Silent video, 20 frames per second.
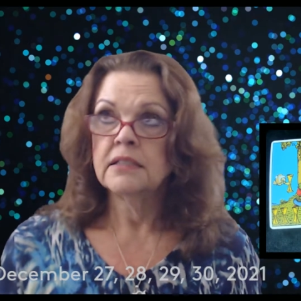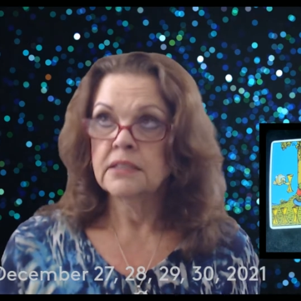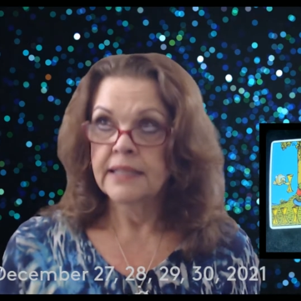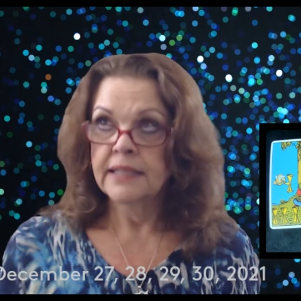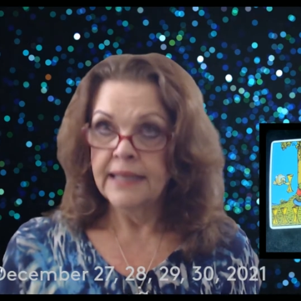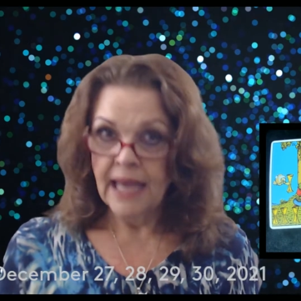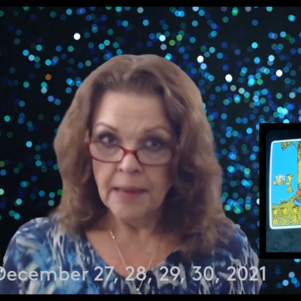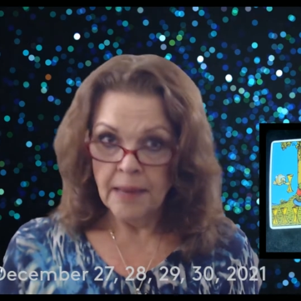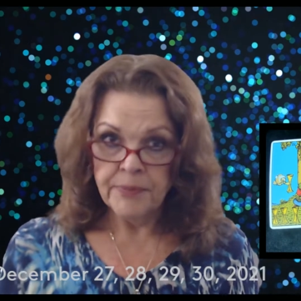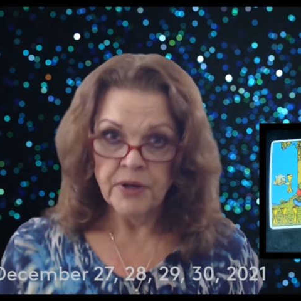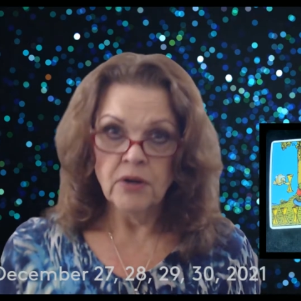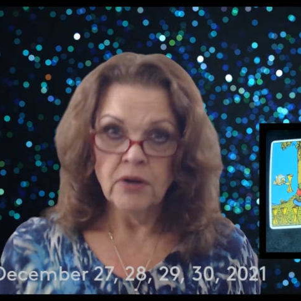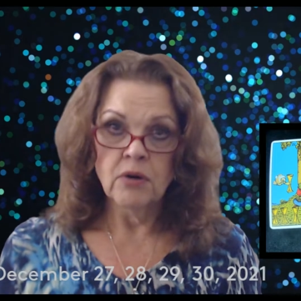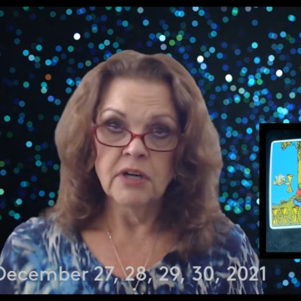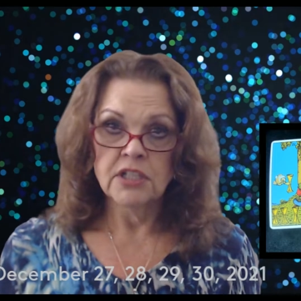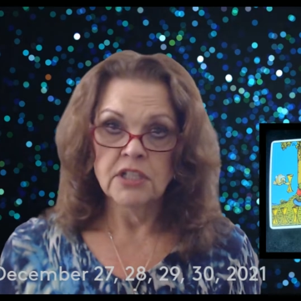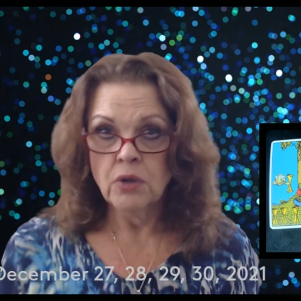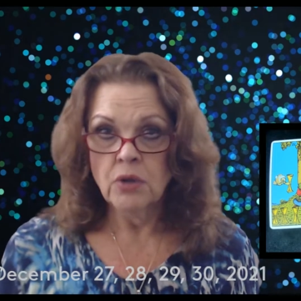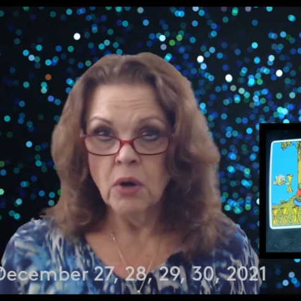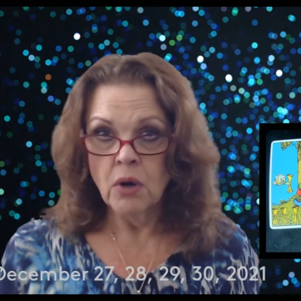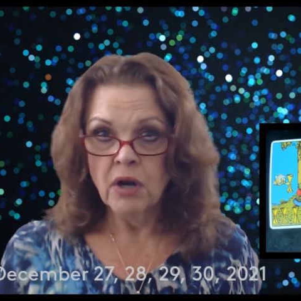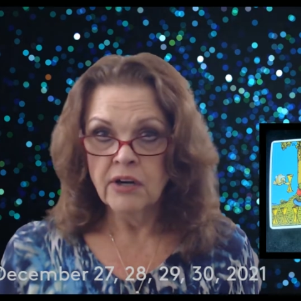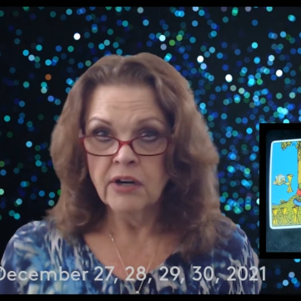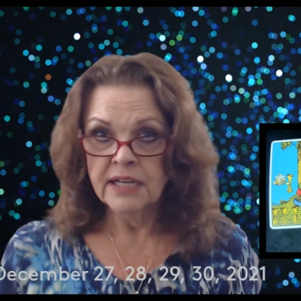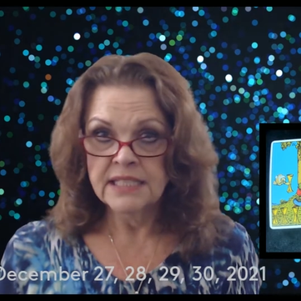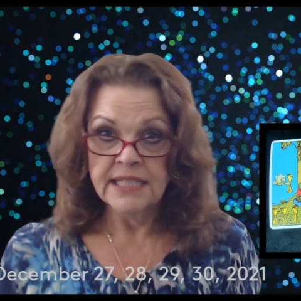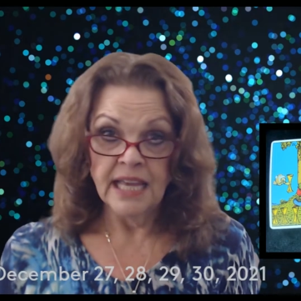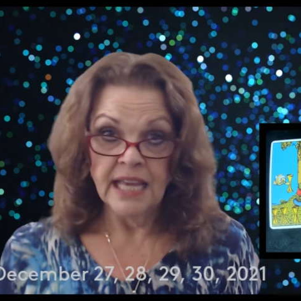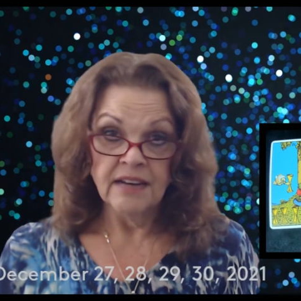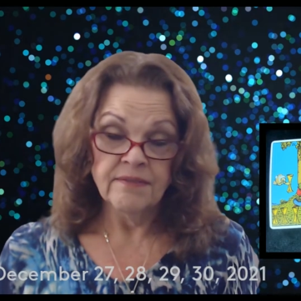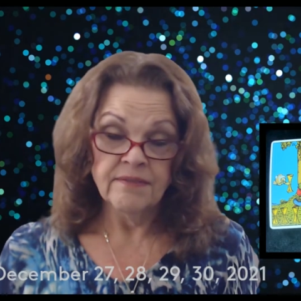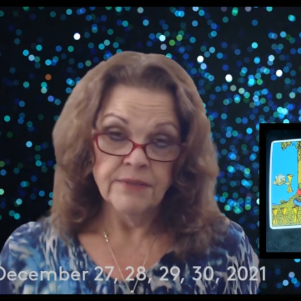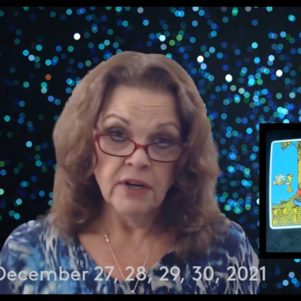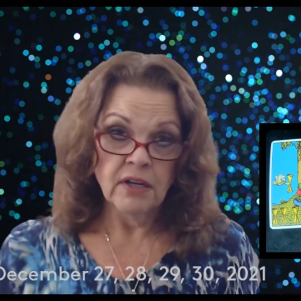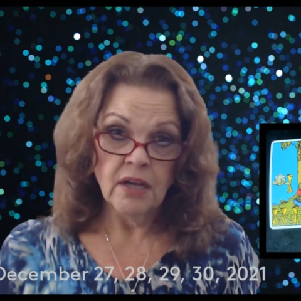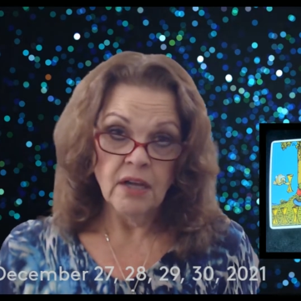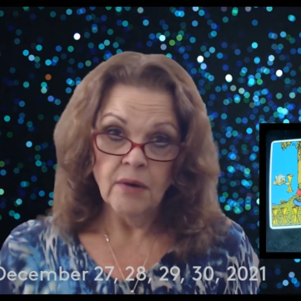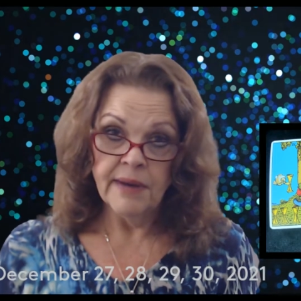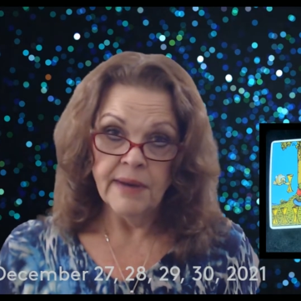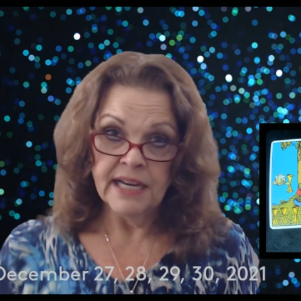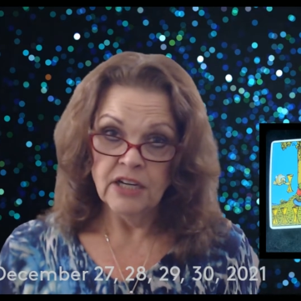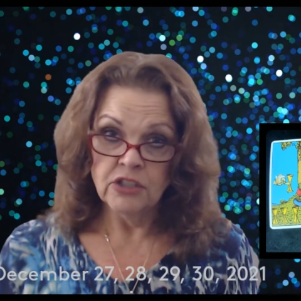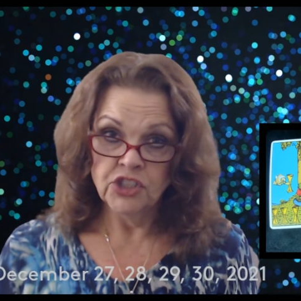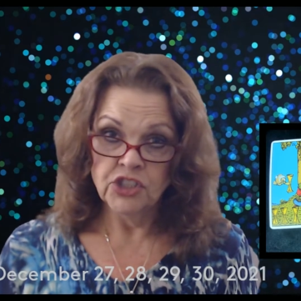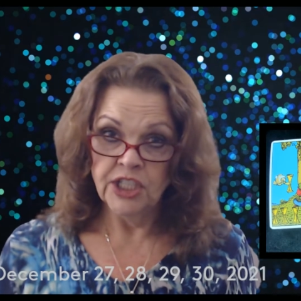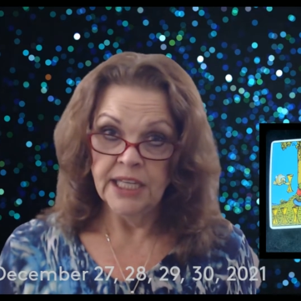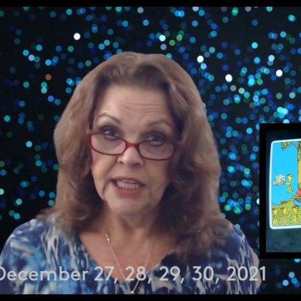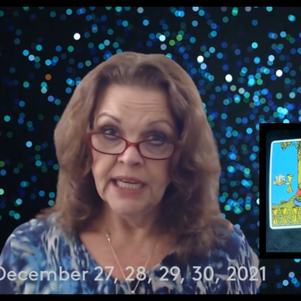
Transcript: Capricorn, Taurus, and Virgo energy.